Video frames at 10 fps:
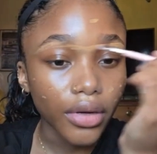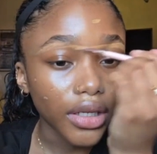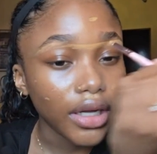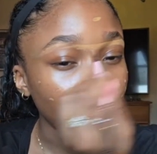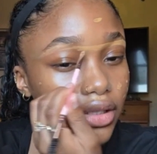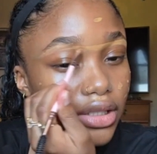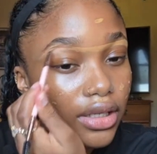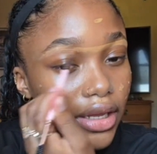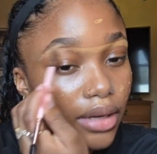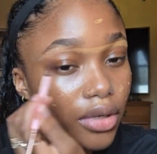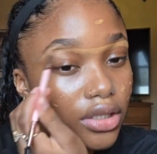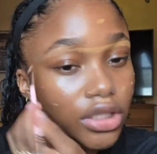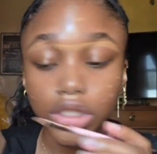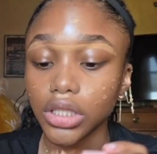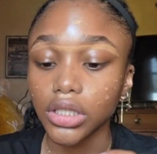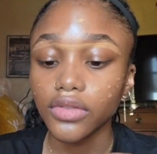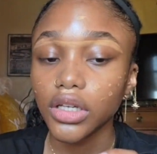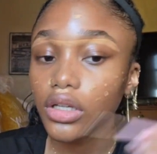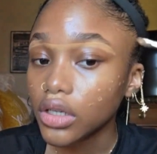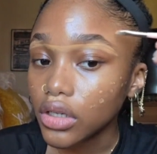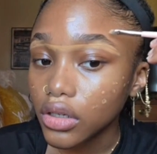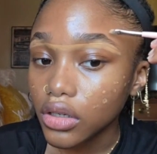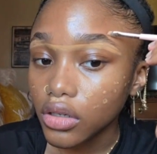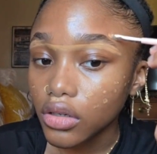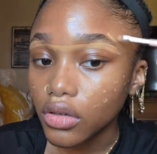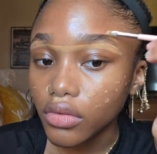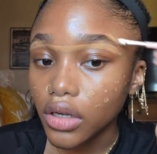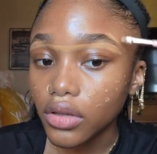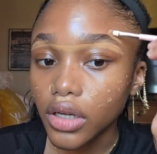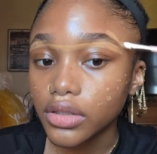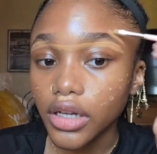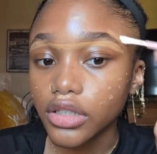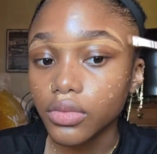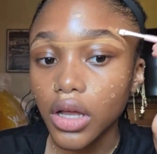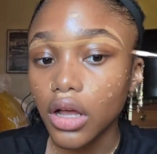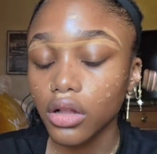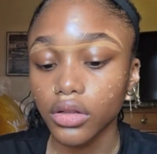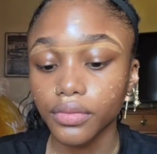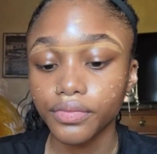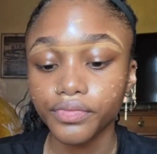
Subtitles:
But I think today I'm honestly just going to leave it. I'm going to go around the outside as well,